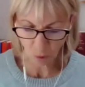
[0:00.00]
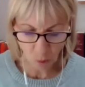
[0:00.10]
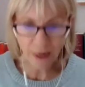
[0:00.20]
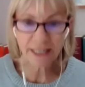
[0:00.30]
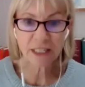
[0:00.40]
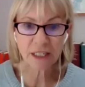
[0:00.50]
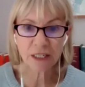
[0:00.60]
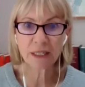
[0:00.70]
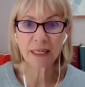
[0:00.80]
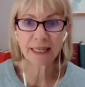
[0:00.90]

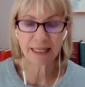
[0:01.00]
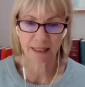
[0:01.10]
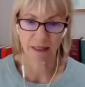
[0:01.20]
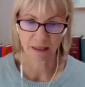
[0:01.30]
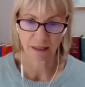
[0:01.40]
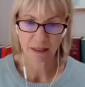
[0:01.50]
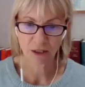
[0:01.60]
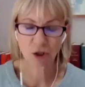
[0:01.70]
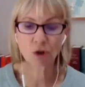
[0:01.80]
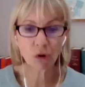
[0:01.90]
always to listen,
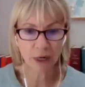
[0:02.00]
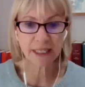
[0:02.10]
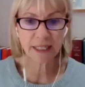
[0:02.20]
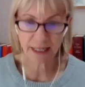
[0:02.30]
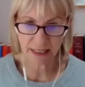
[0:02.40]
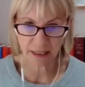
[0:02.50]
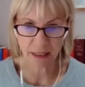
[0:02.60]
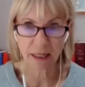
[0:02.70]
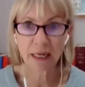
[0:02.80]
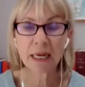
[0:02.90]
to try to
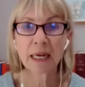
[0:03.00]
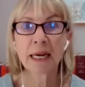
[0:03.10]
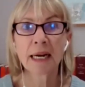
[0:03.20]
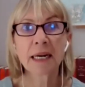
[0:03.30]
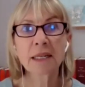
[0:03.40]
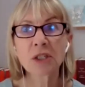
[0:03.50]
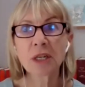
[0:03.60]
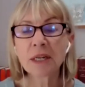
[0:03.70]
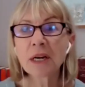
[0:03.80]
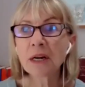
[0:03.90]
listen, uh, to
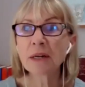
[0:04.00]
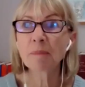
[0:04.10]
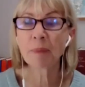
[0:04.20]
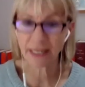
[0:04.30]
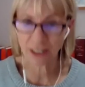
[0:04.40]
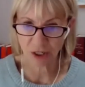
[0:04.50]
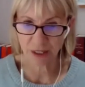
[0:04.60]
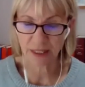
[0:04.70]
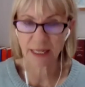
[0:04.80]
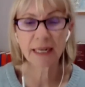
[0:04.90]
learn
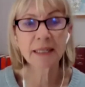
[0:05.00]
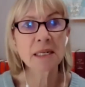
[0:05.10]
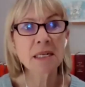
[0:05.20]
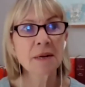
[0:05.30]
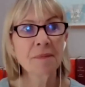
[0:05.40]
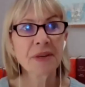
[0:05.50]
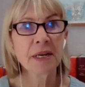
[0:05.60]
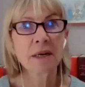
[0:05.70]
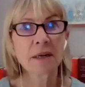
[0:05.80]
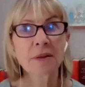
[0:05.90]
patience and
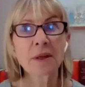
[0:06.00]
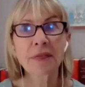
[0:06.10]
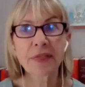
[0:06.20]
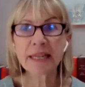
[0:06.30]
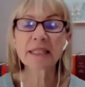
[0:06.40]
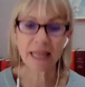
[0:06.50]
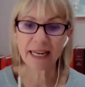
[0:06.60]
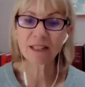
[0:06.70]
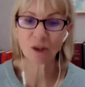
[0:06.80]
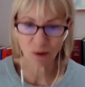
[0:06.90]
that things
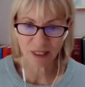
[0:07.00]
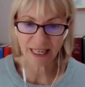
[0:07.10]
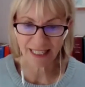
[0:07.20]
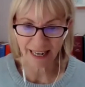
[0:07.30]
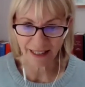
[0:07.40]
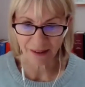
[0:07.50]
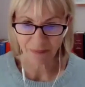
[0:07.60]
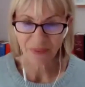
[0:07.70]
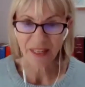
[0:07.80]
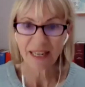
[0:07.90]
take as long as they take.
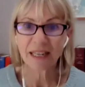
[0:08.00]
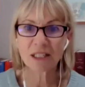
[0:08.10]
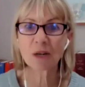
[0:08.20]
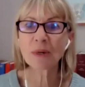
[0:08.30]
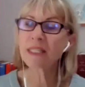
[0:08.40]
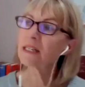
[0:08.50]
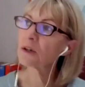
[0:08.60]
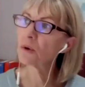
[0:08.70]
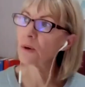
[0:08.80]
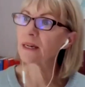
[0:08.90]
So is it
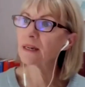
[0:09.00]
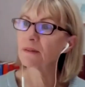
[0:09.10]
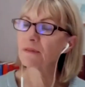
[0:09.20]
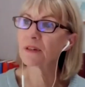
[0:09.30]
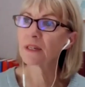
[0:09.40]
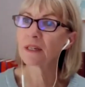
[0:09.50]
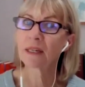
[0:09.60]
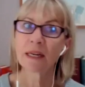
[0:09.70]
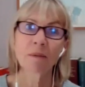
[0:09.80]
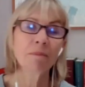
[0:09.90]
quicker for
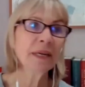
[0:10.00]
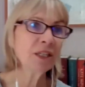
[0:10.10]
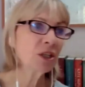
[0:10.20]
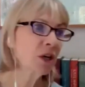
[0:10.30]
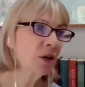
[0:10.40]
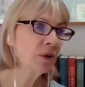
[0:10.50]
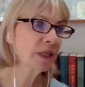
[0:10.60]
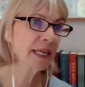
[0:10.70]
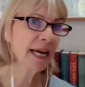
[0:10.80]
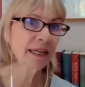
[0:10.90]
me to go
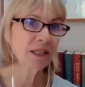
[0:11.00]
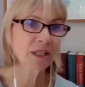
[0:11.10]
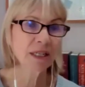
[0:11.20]
and get